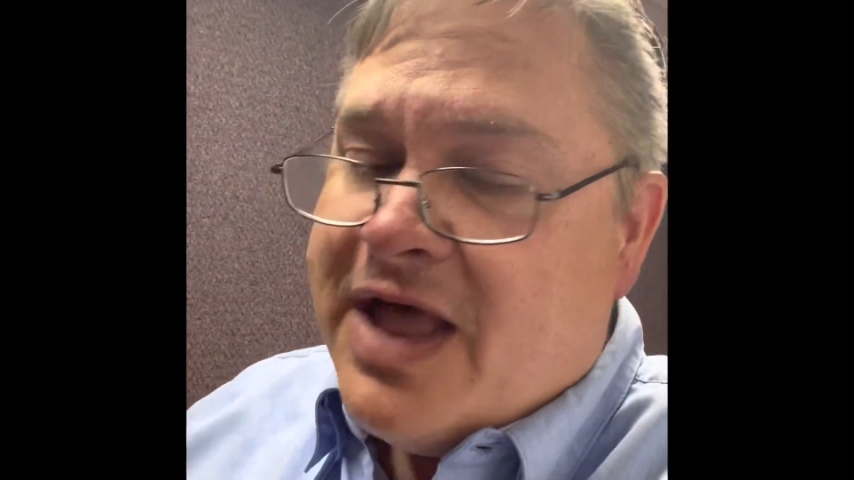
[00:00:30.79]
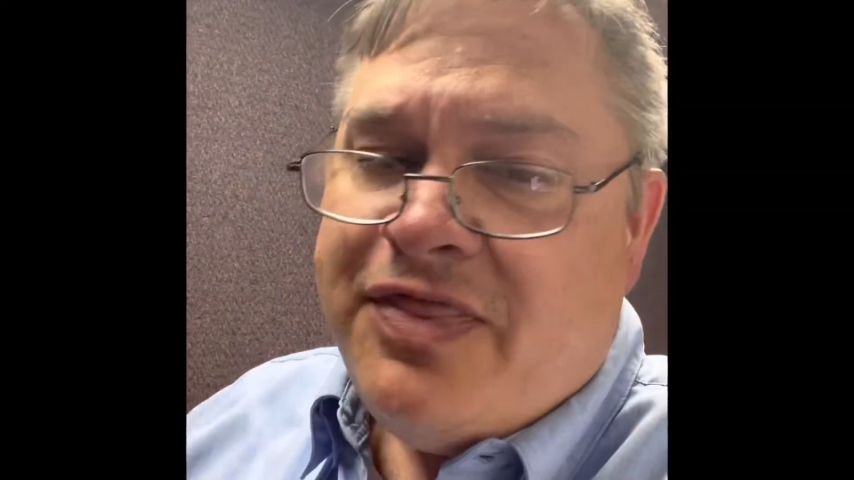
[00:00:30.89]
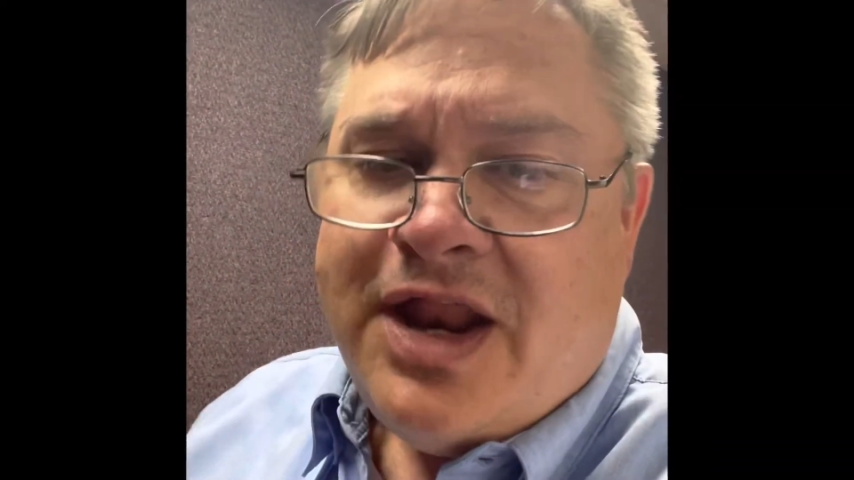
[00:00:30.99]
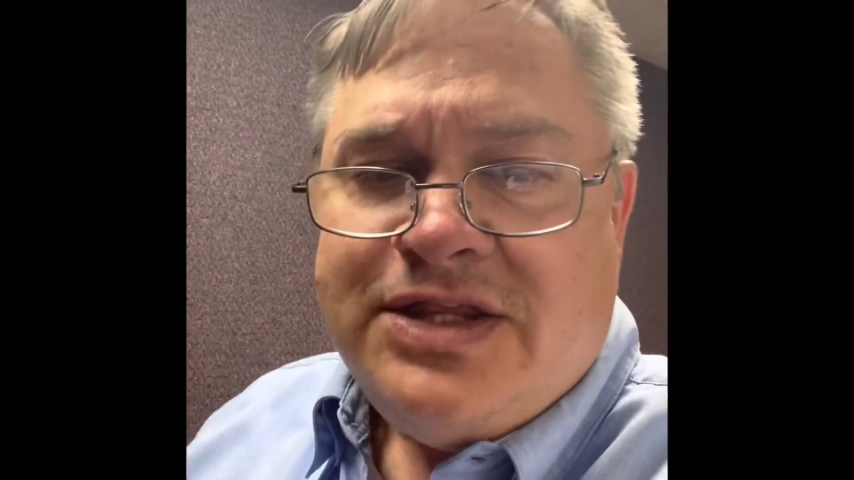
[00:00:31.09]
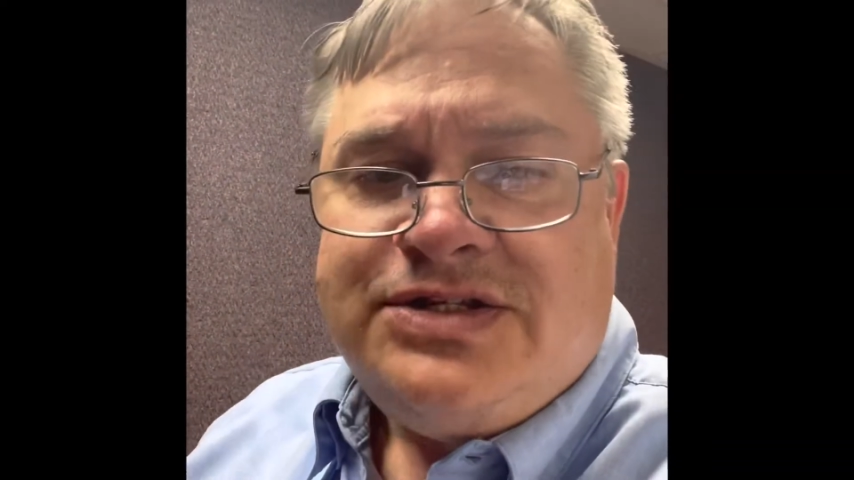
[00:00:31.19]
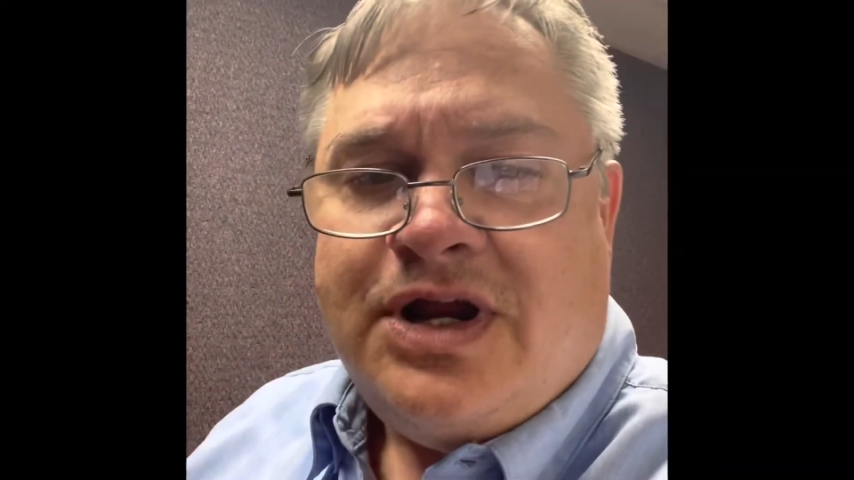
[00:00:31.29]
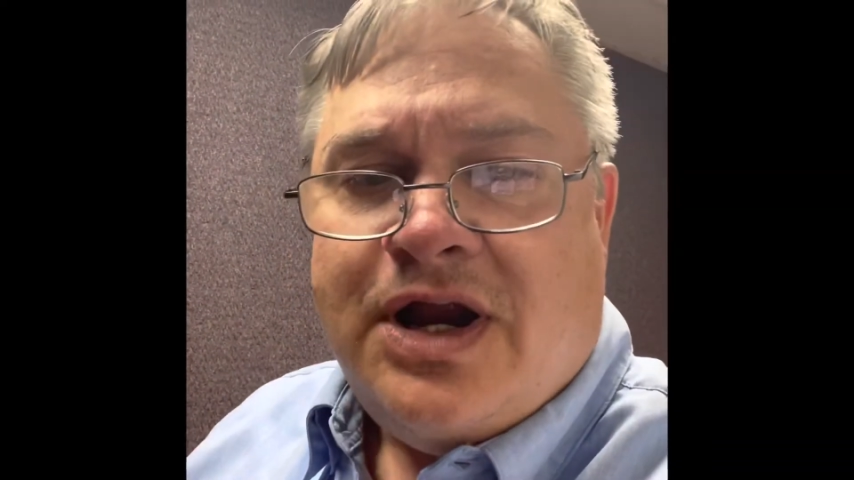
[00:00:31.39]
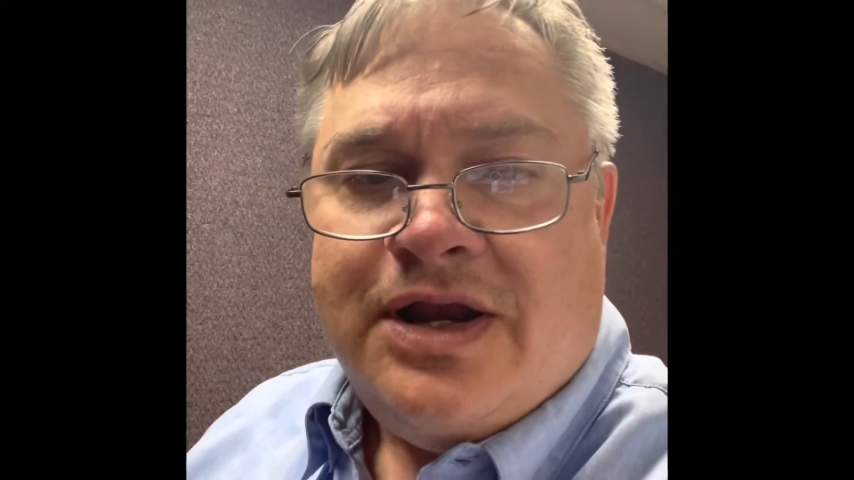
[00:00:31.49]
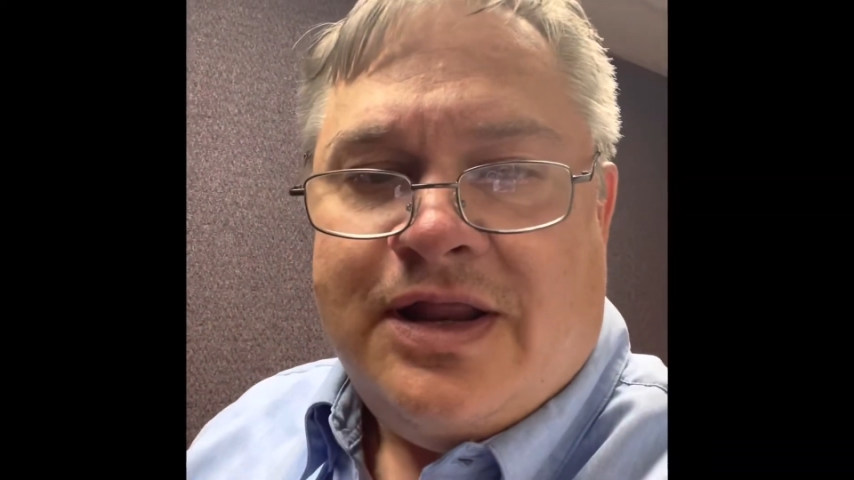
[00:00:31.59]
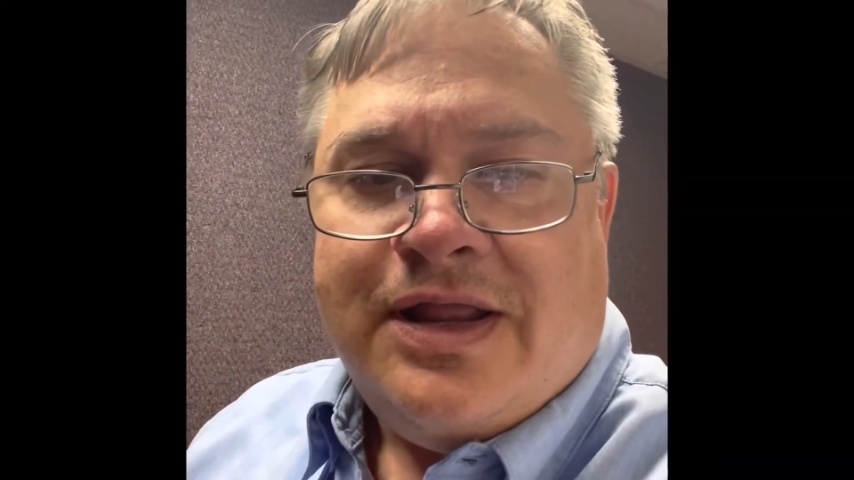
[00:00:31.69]
I thought I'd
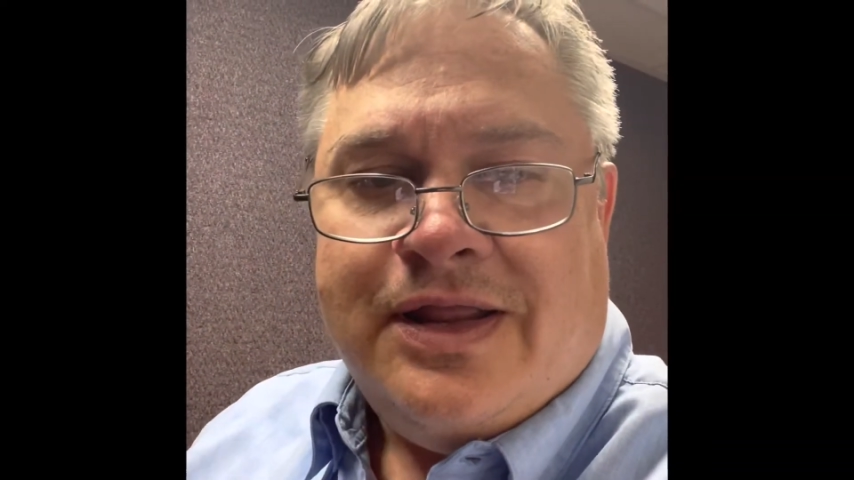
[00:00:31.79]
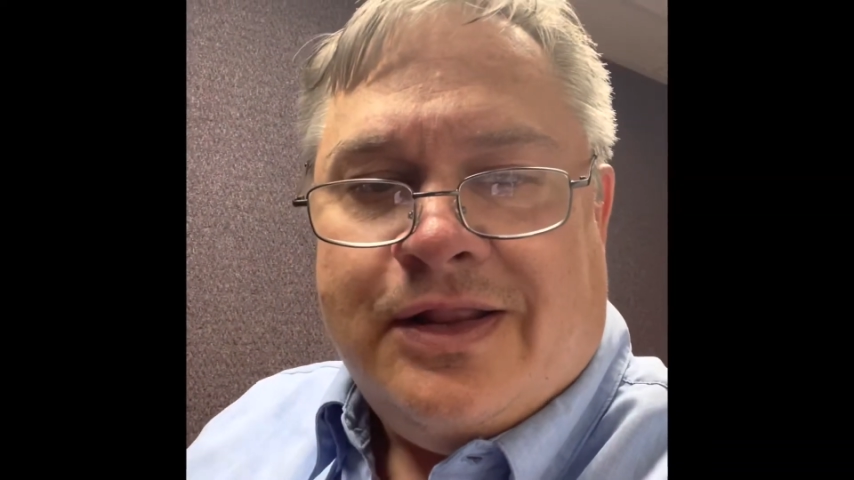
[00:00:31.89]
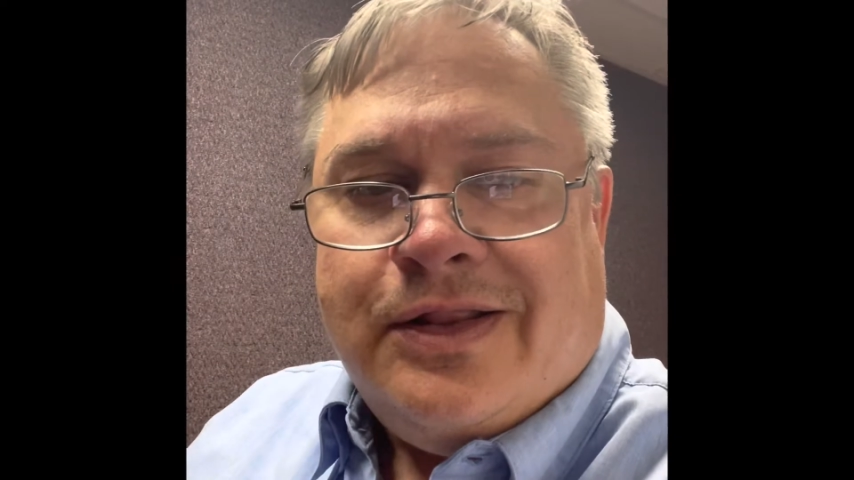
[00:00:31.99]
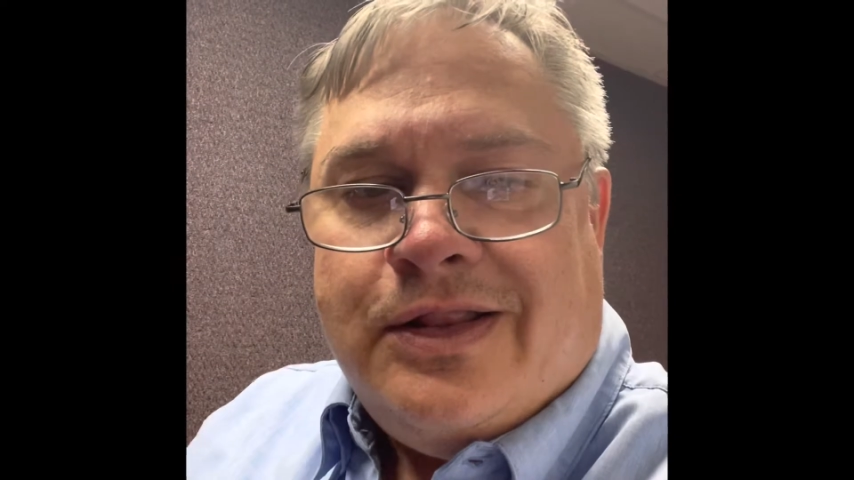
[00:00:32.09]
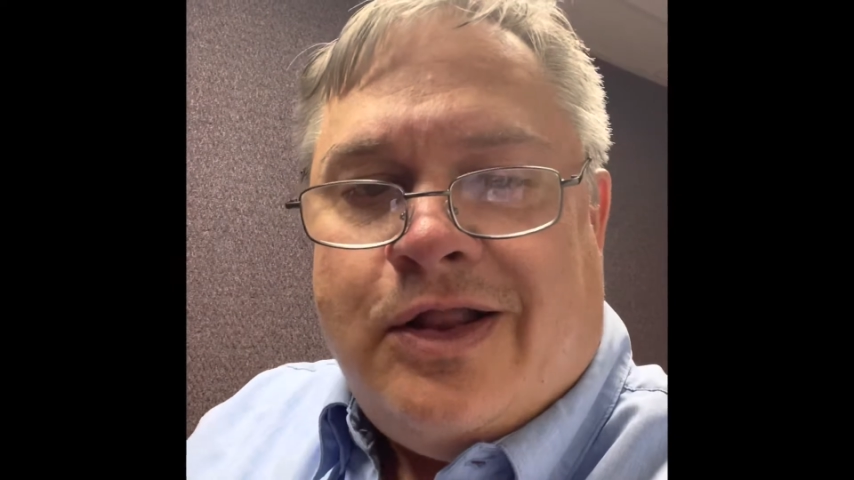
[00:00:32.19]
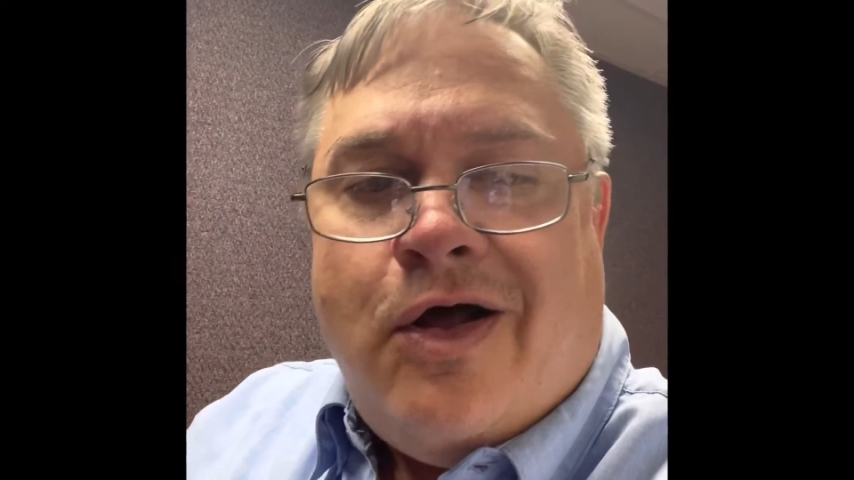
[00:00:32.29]
start uh,